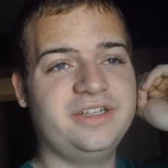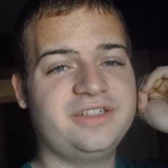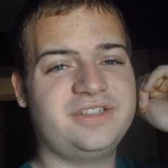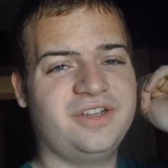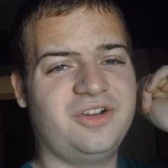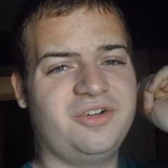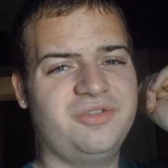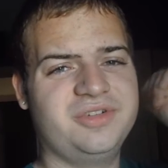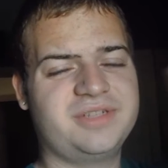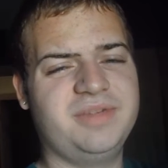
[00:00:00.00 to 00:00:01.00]

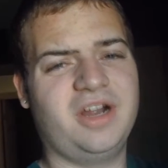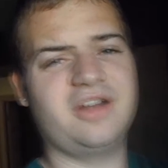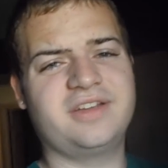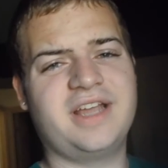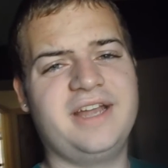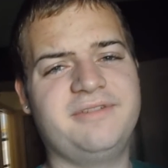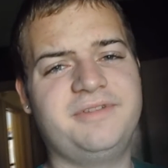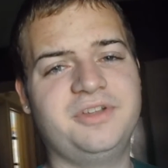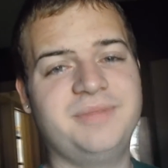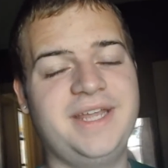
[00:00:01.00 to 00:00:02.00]
So it's going to be hard to kind of
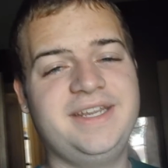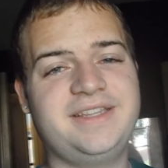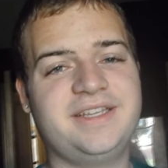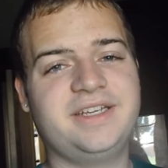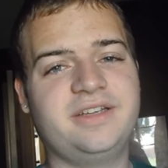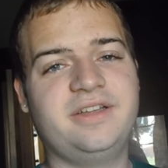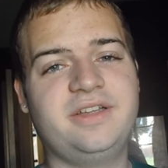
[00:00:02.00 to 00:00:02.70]
film anything.